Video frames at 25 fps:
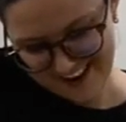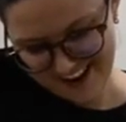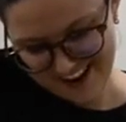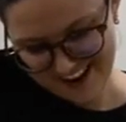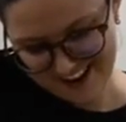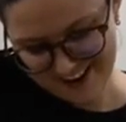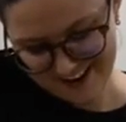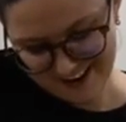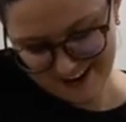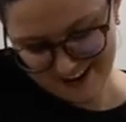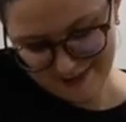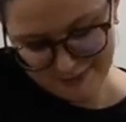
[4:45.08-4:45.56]

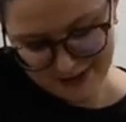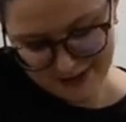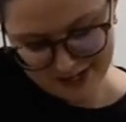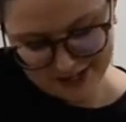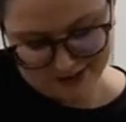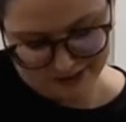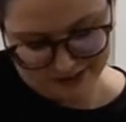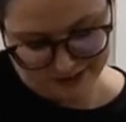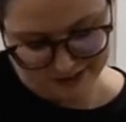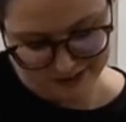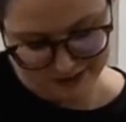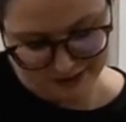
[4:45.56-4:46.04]
and not
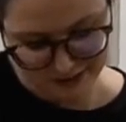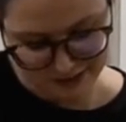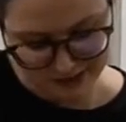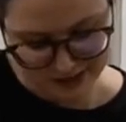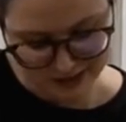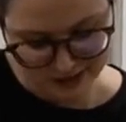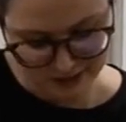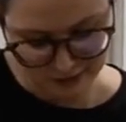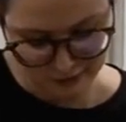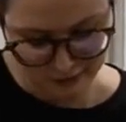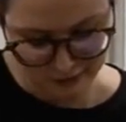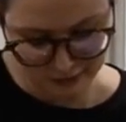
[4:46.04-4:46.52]
make all the
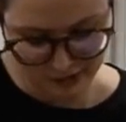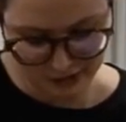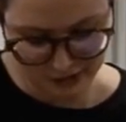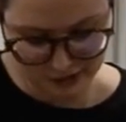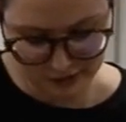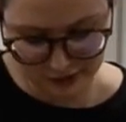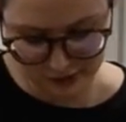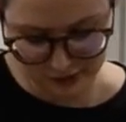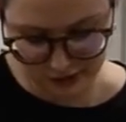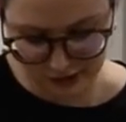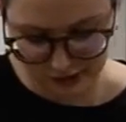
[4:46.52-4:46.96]
noise in the world,